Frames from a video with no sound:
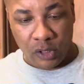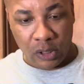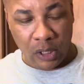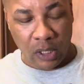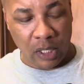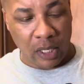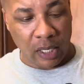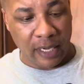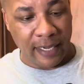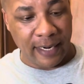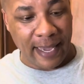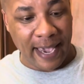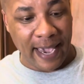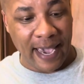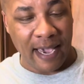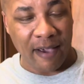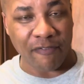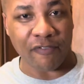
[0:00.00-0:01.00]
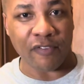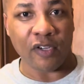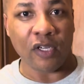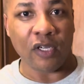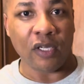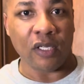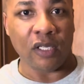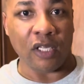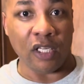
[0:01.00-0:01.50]
in half,
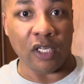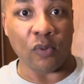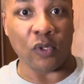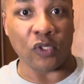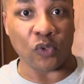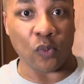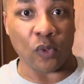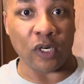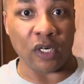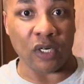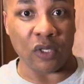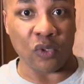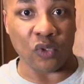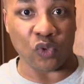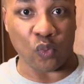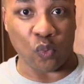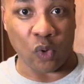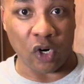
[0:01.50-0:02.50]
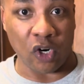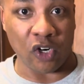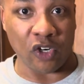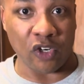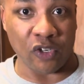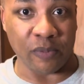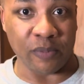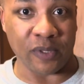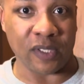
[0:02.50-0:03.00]
it was one of those
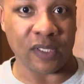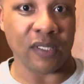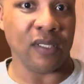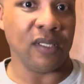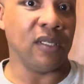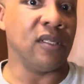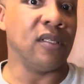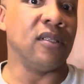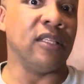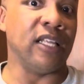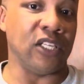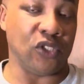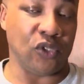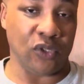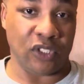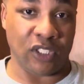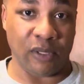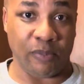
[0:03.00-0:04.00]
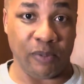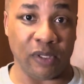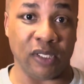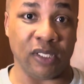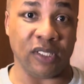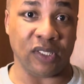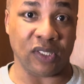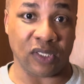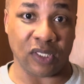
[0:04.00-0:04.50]
worms that you
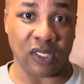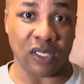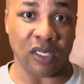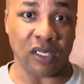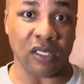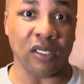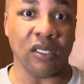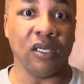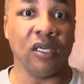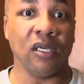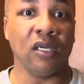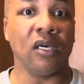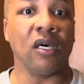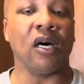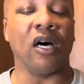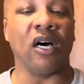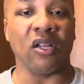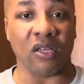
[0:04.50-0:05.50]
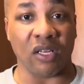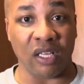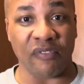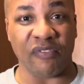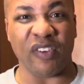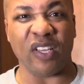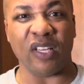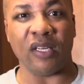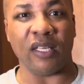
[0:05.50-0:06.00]
typically see
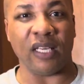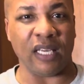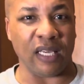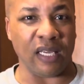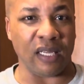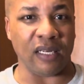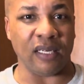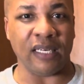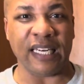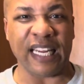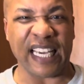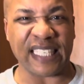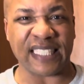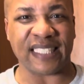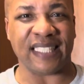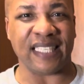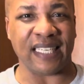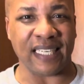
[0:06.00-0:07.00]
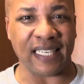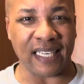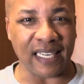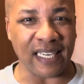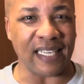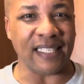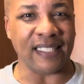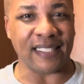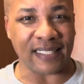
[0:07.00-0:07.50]
living and nesting
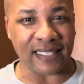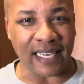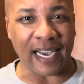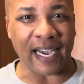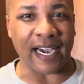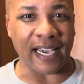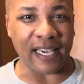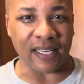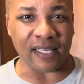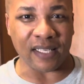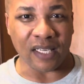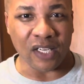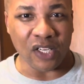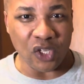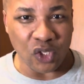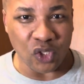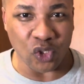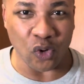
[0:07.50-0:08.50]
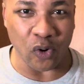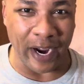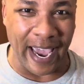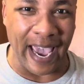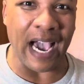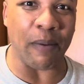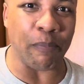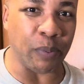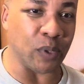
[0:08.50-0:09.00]
inside your
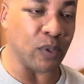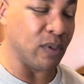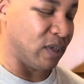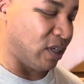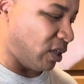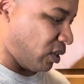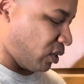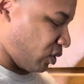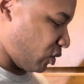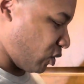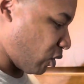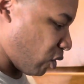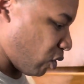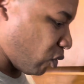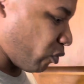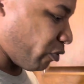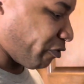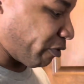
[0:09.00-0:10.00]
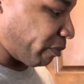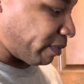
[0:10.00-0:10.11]
apple. So from